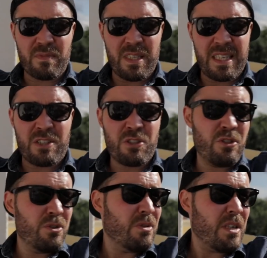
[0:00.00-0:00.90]
when I
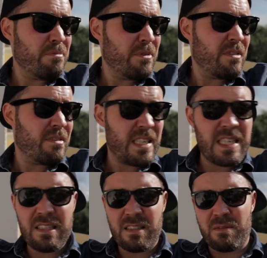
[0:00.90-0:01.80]
grew up with
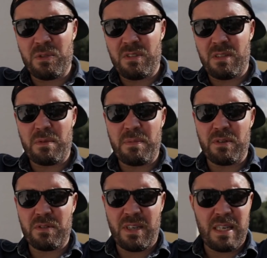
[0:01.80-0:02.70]
that. I won't say my
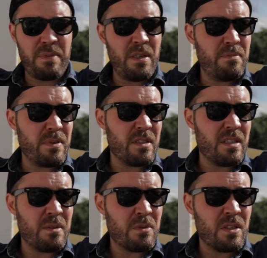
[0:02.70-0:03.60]
parents are hippie, but
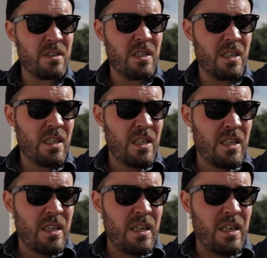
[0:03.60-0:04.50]
they were
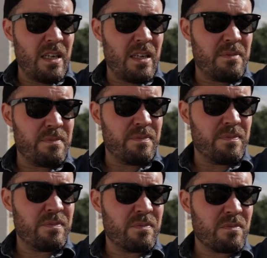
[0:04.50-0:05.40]

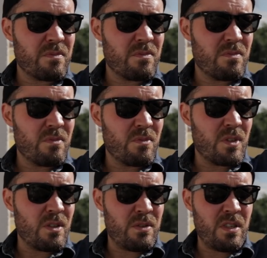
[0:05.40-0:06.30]
um,
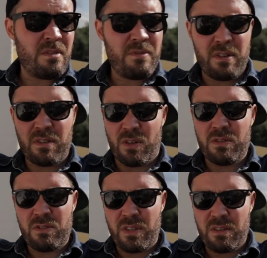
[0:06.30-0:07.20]
they were certainly very
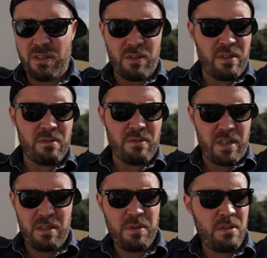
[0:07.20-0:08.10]
concentrated on the
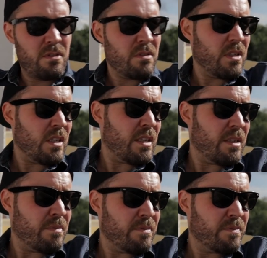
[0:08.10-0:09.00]
environment.
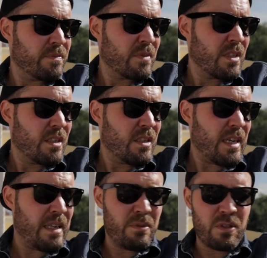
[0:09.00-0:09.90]
Um,
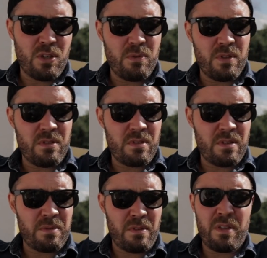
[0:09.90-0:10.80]
and it was always
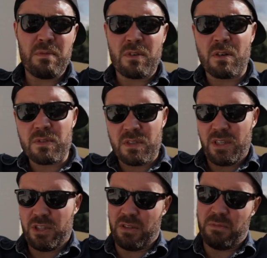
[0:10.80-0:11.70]
it was a theme of
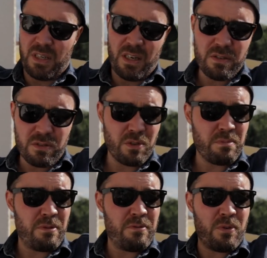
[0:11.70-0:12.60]
conversation in my
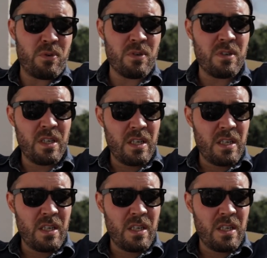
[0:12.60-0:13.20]
household before